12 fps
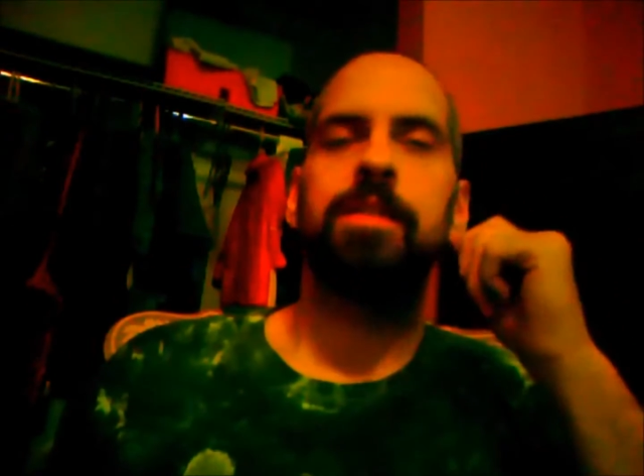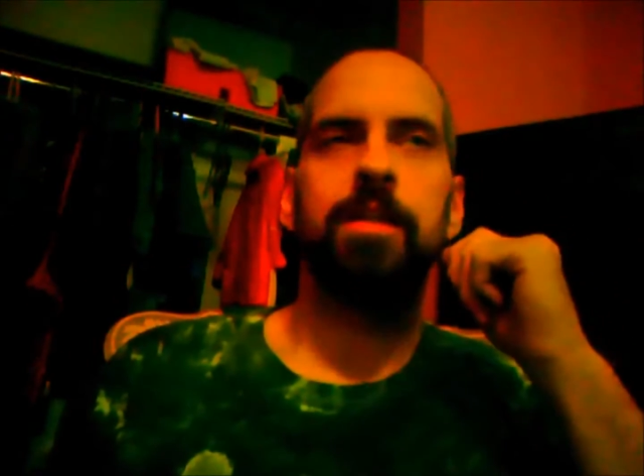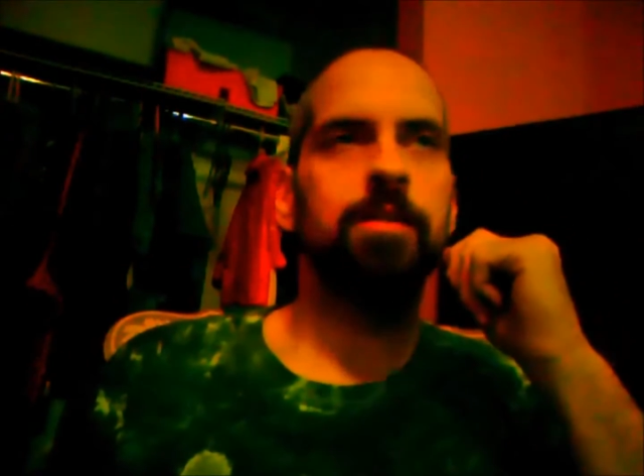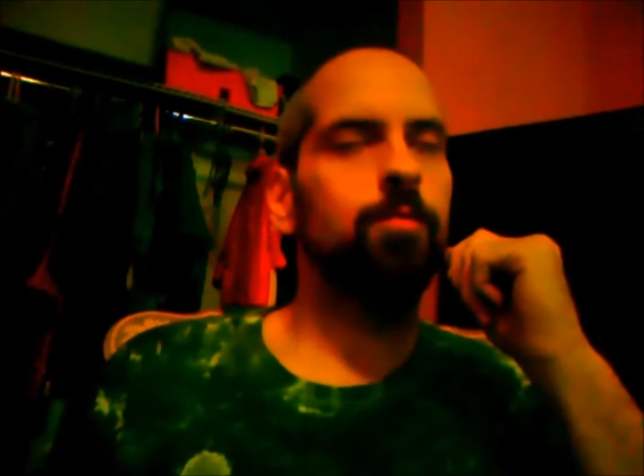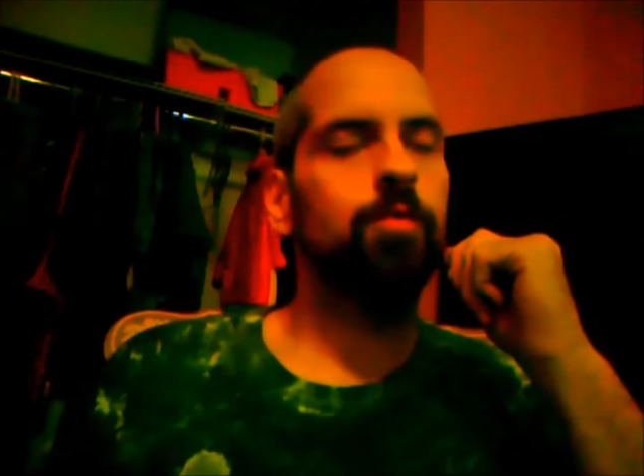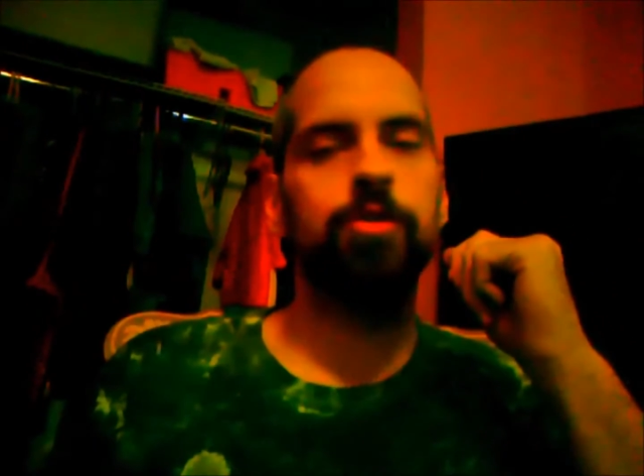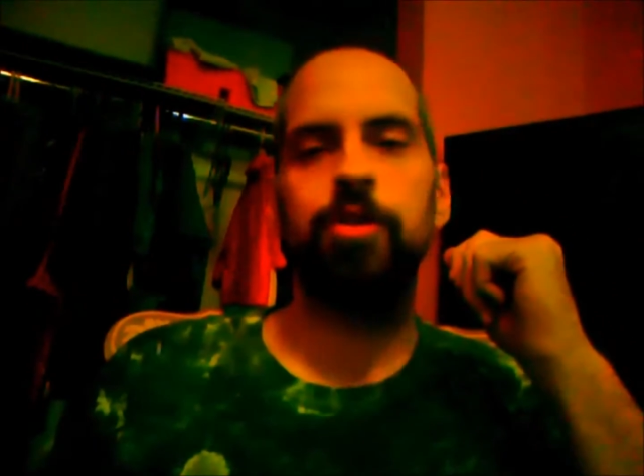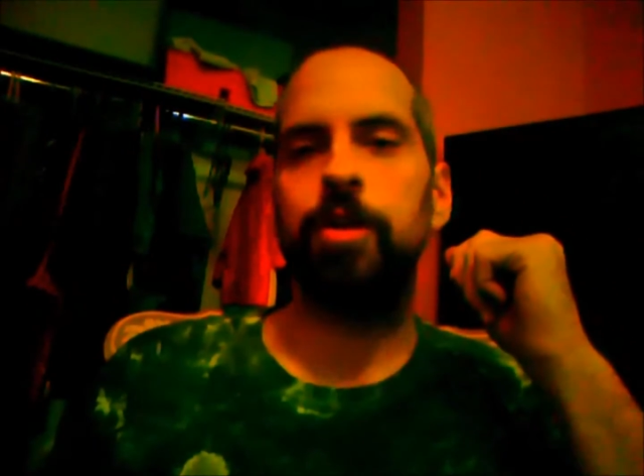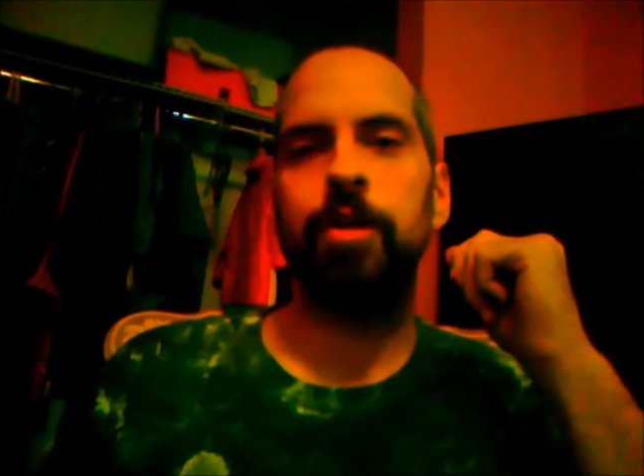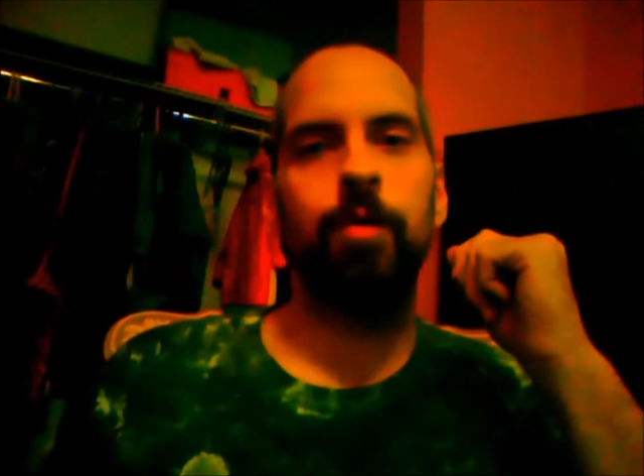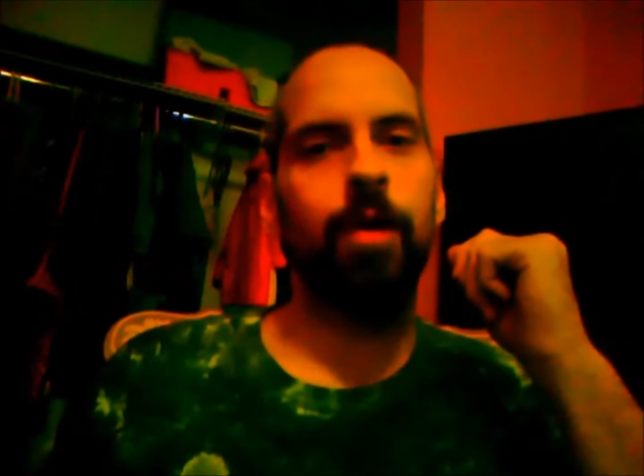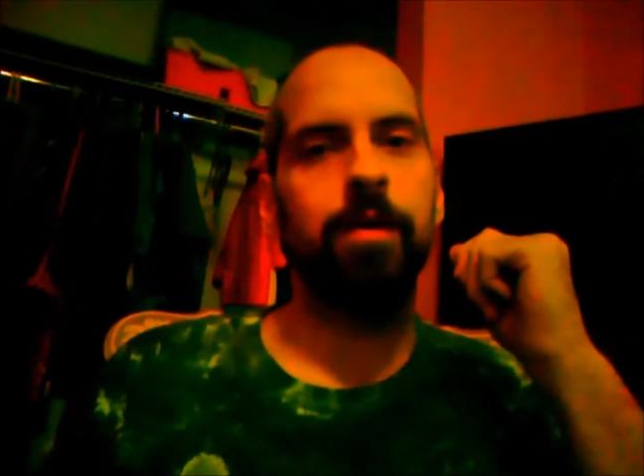Doesn't want you
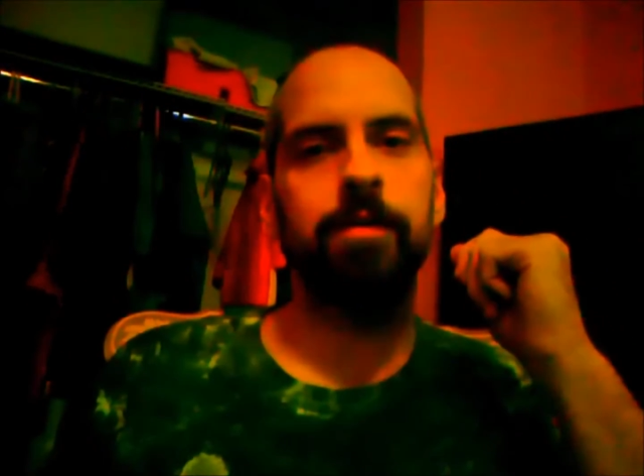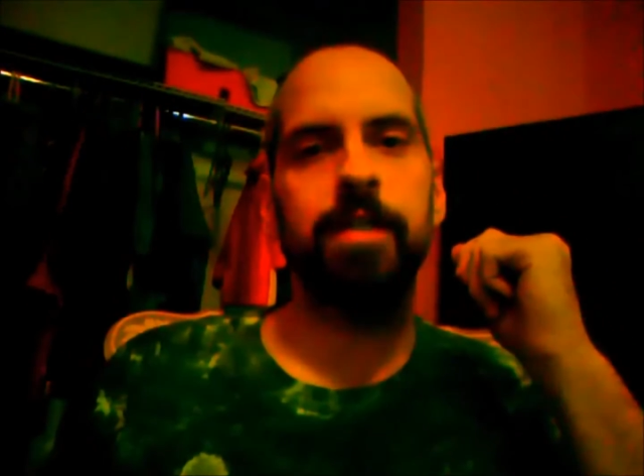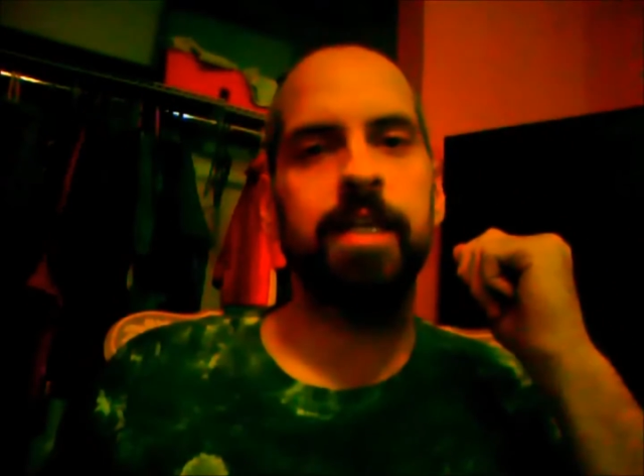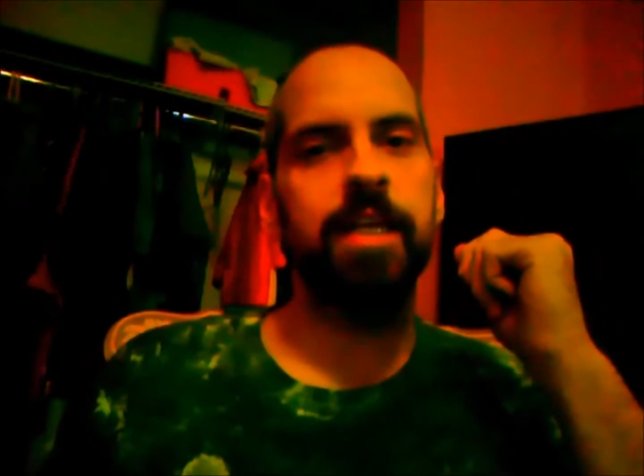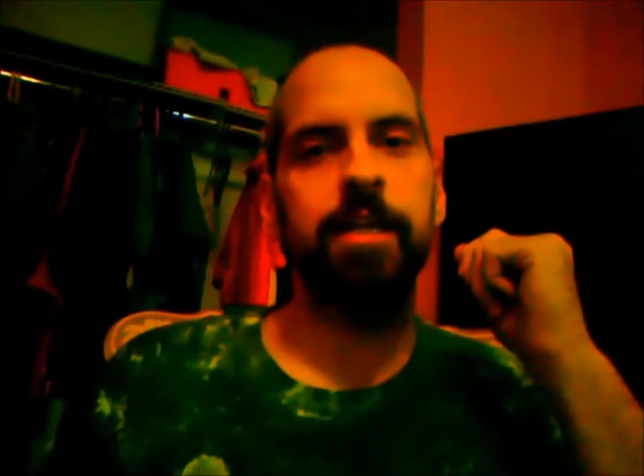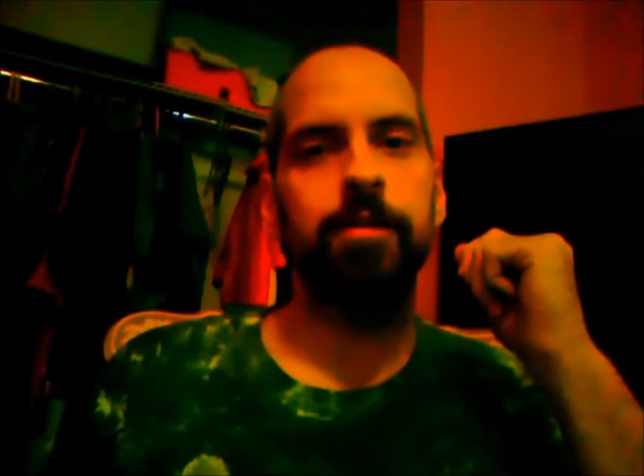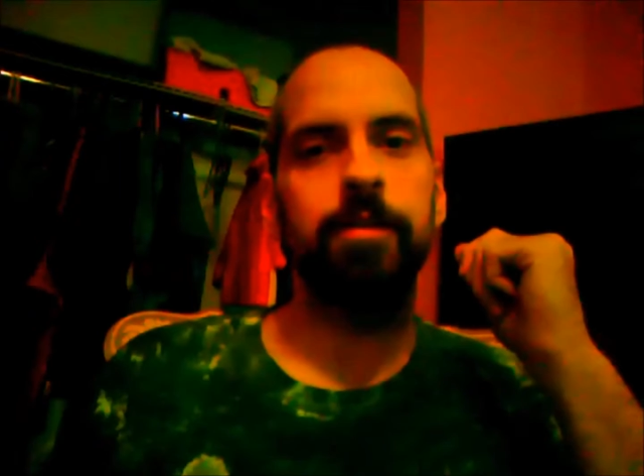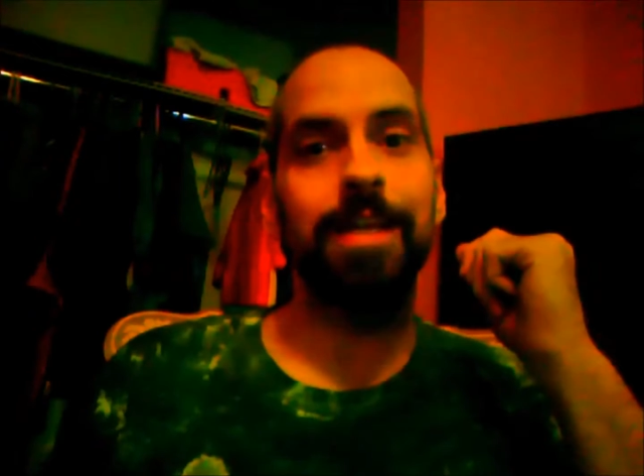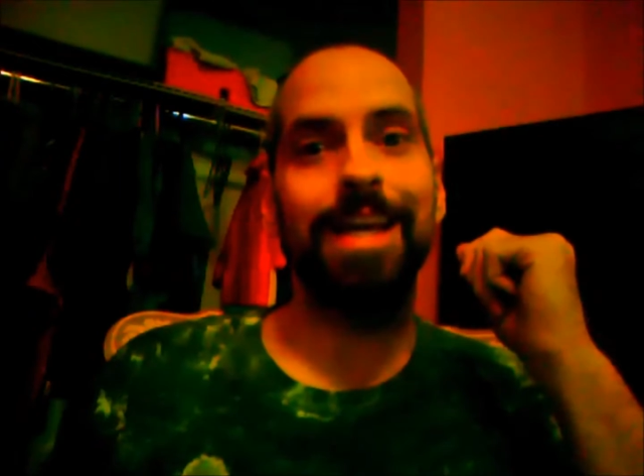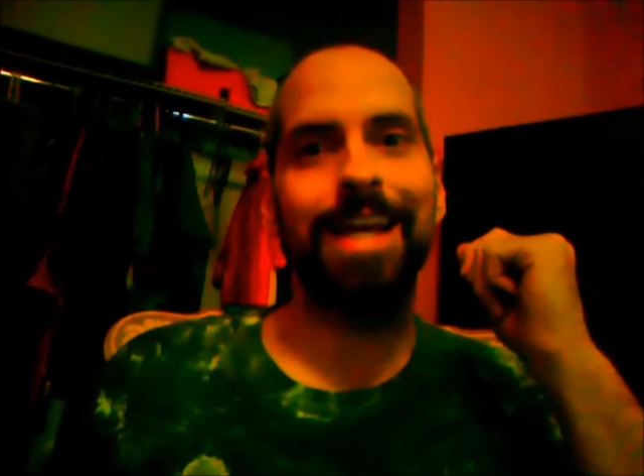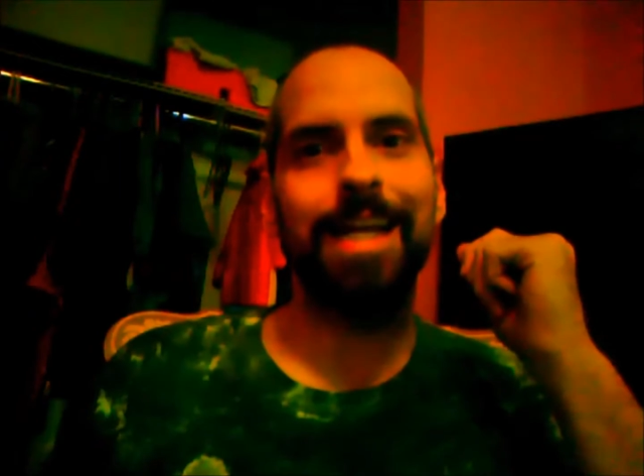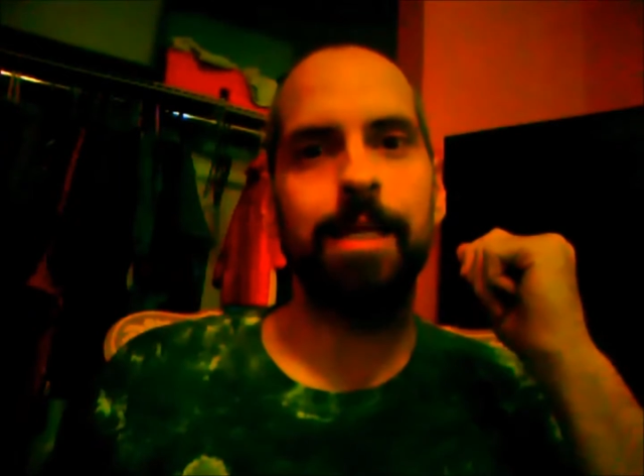to go out and kill
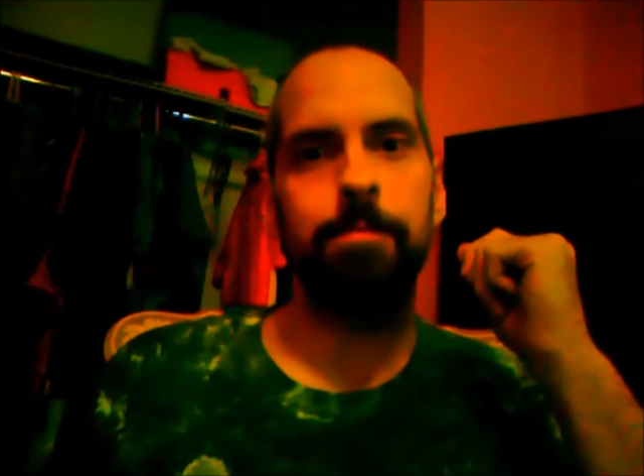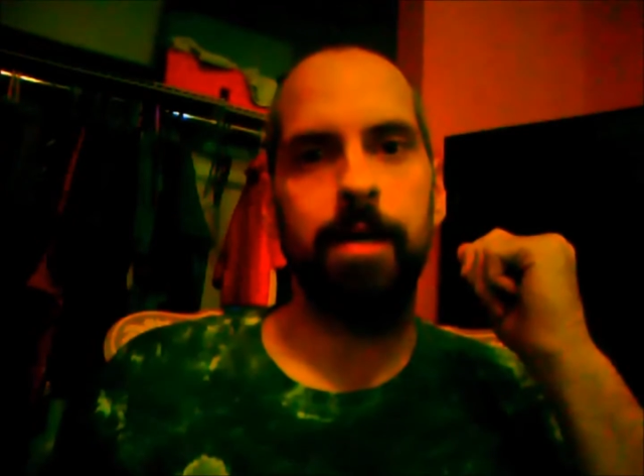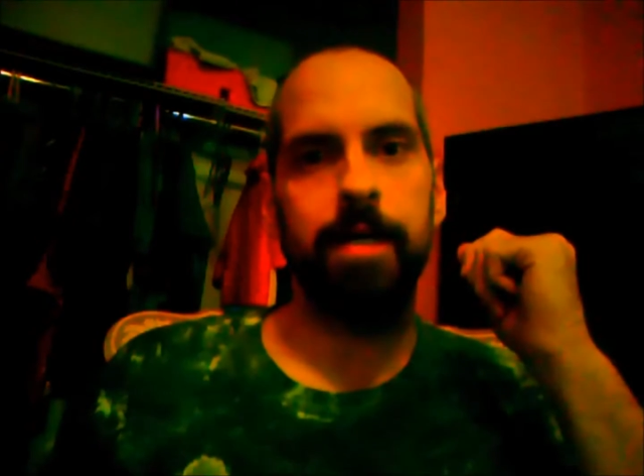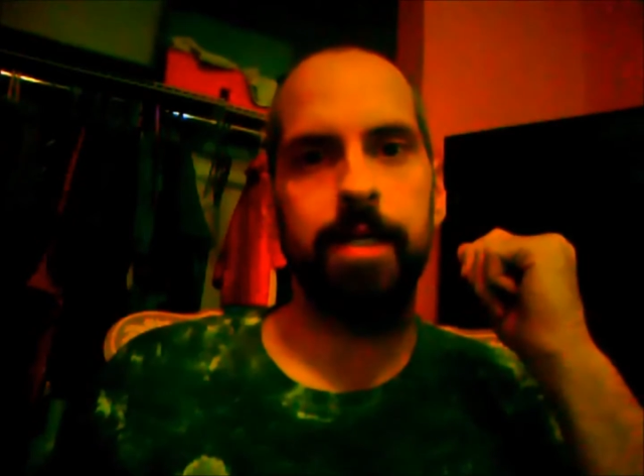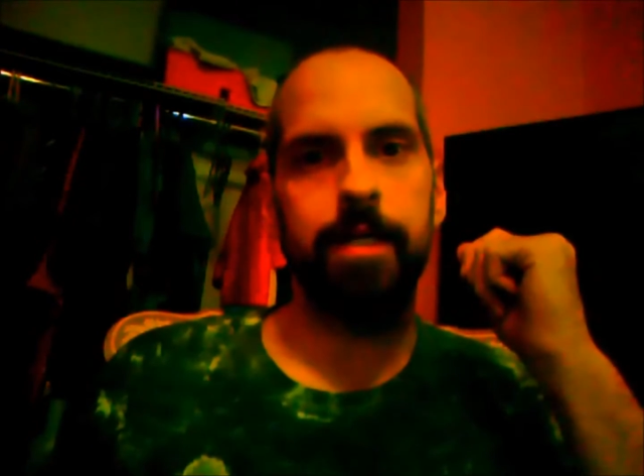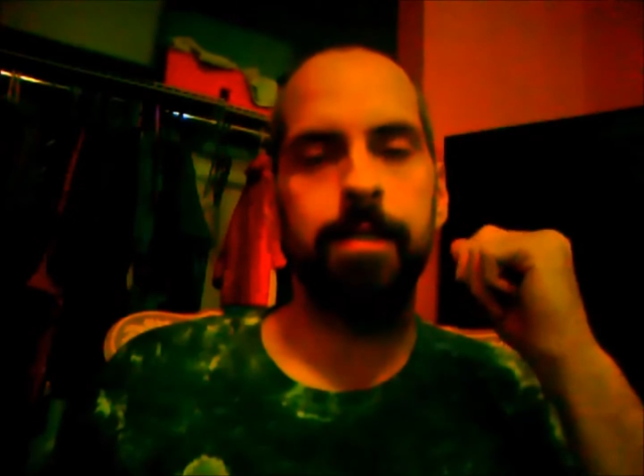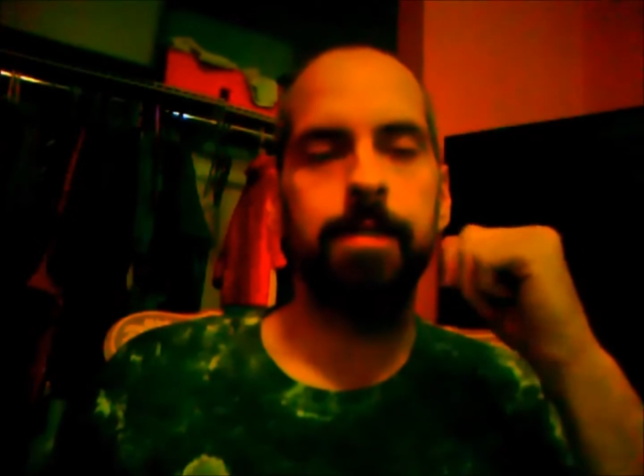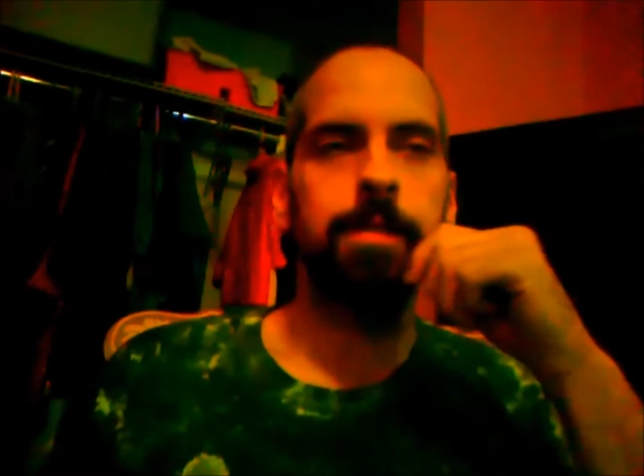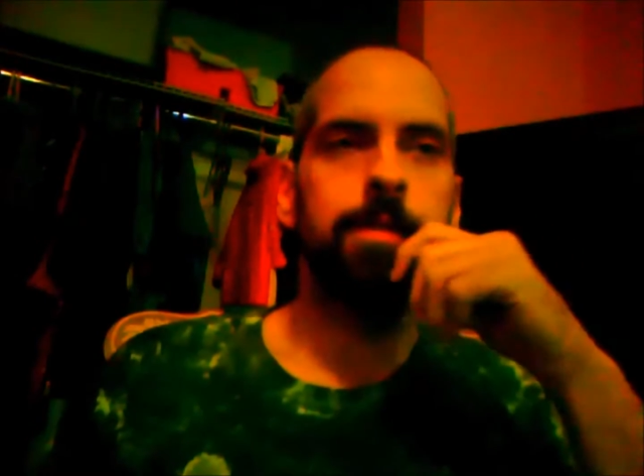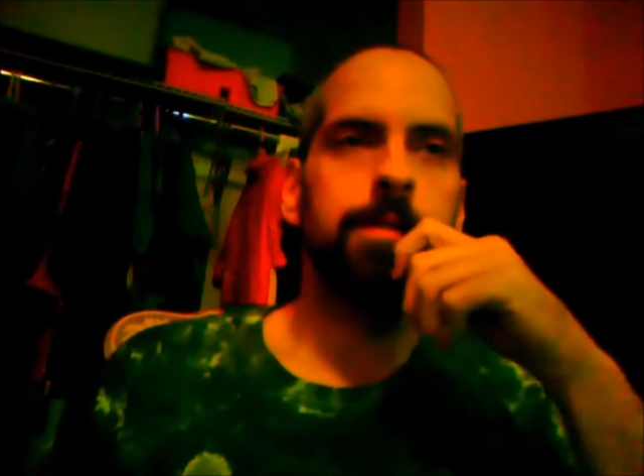anybody.